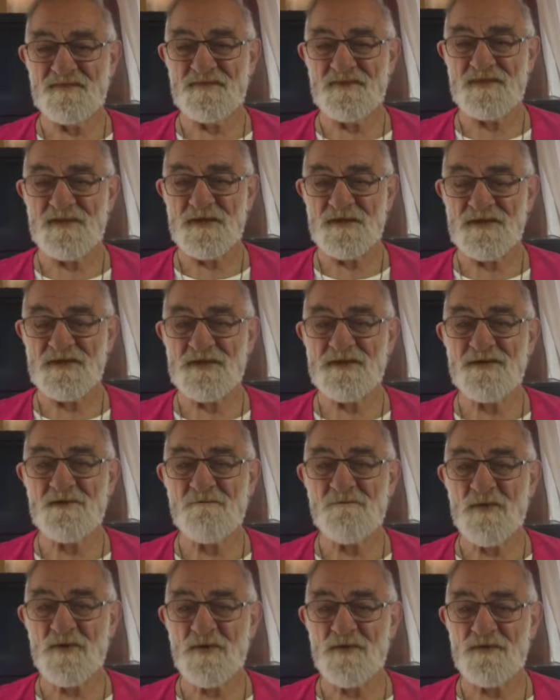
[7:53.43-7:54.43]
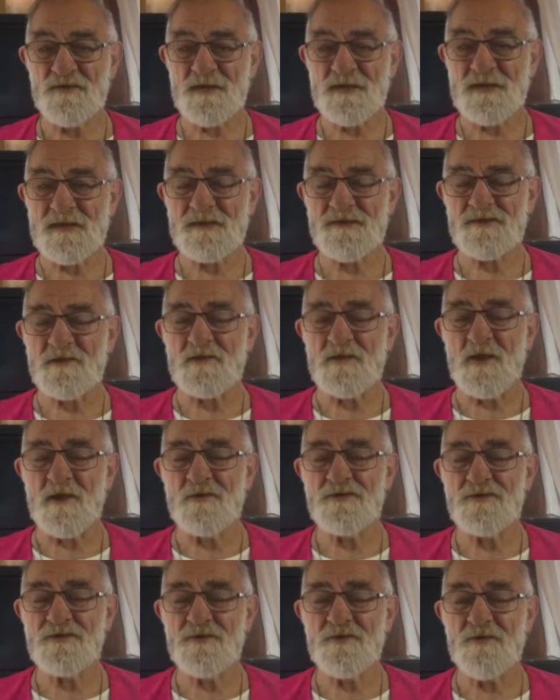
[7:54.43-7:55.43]
This is a movie, so
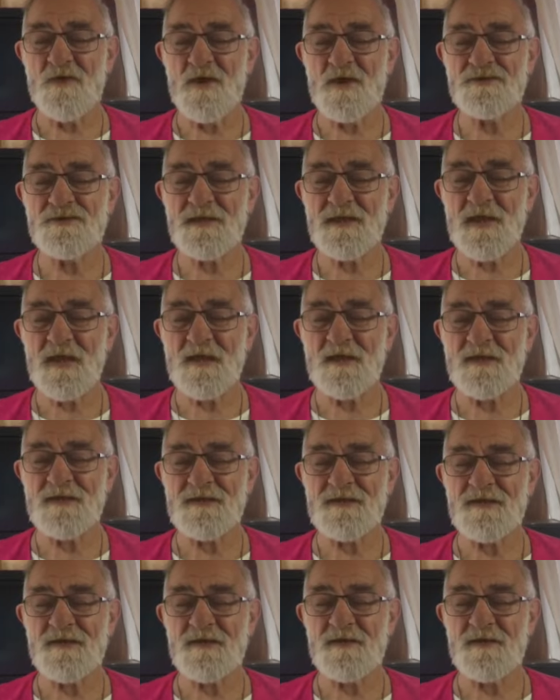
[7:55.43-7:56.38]
close your eyes again.